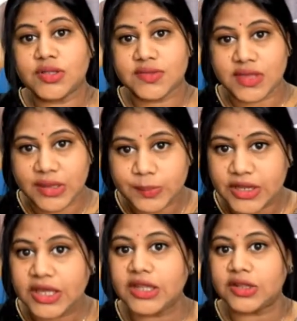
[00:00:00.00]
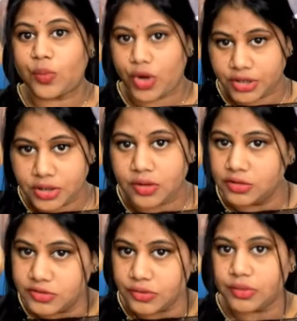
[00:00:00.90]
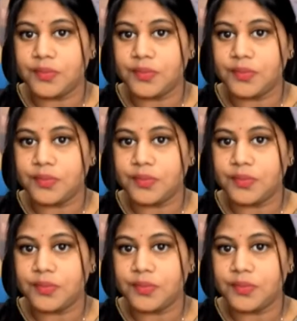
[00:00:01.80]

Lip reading: the same day in the morning also.